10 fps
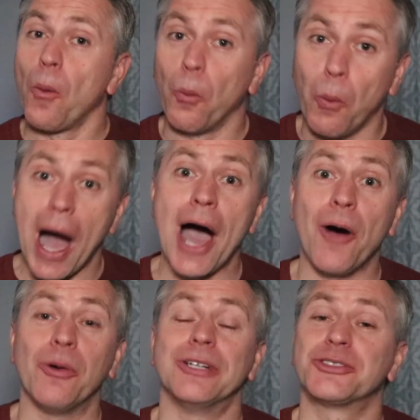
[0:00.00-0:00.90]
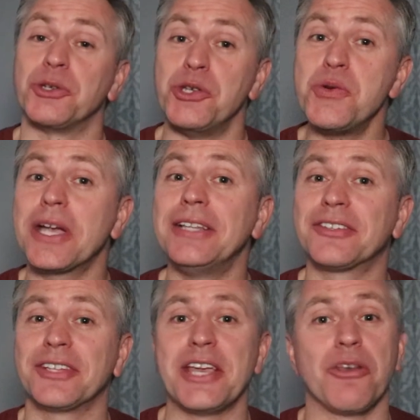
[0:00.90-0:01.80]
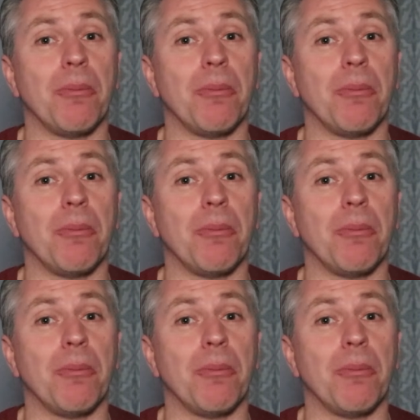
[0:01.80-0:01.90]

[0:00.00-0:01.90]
Wow, so you can see the